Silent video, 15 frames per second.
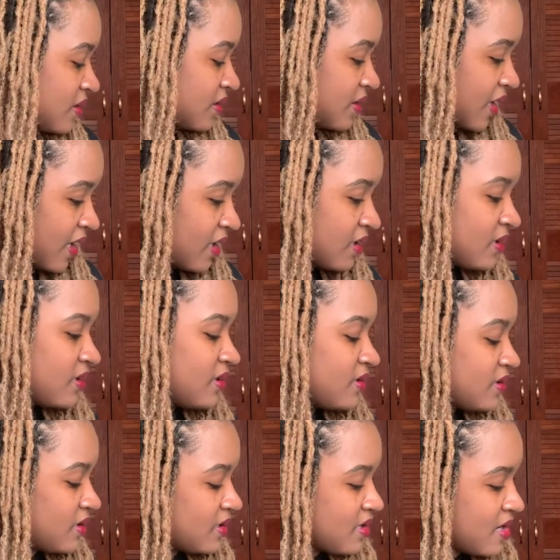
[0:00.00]
Then
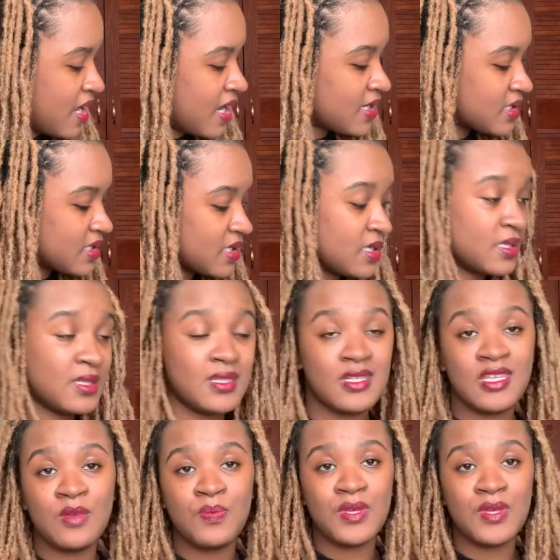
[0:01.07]
next is deep